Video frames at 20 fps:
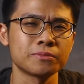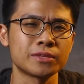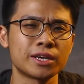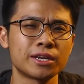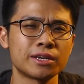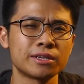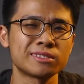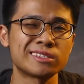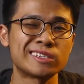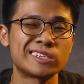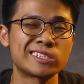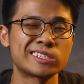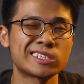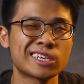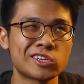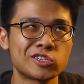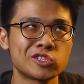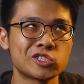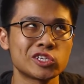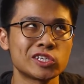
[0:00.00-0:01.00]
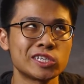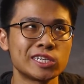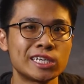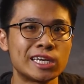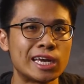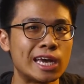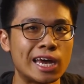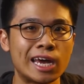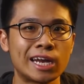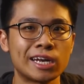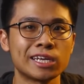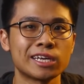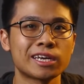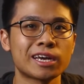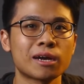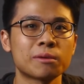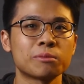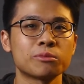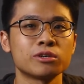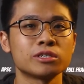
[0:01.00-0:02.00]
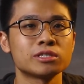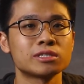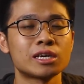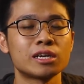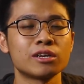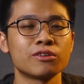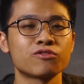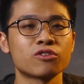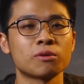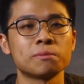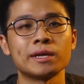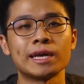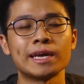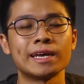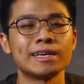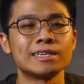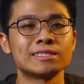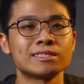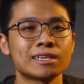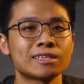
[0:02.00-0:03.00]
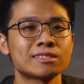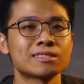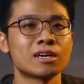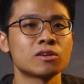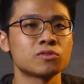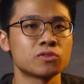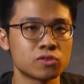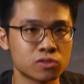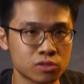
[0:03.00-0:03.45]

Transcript: that is essentially any camera starting from the A6000